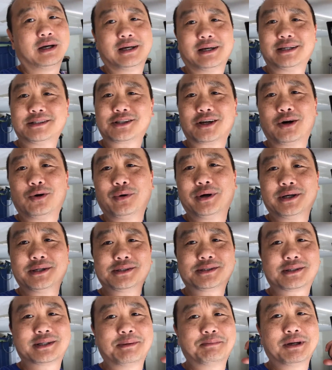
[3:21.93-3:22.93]
As
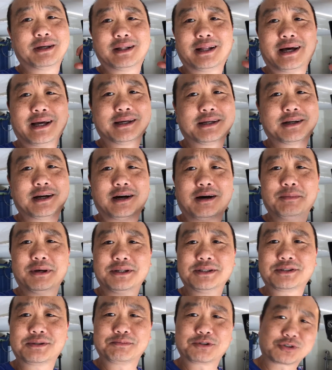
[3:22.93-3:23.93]
always, give me a like,
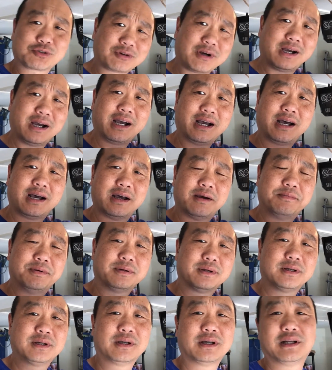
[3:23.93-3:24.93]
comment, subscribe.
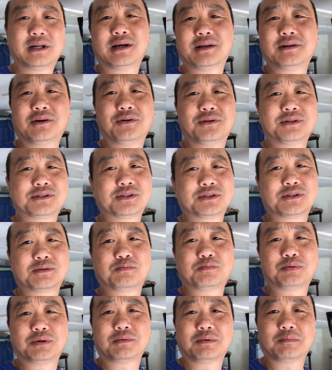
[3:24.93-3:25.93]
And I know this is
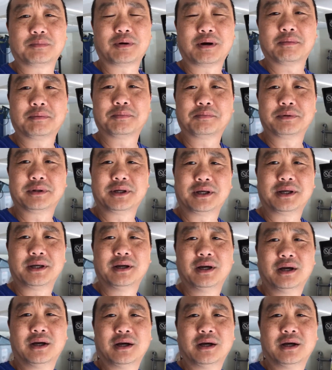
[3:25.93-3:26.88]
probably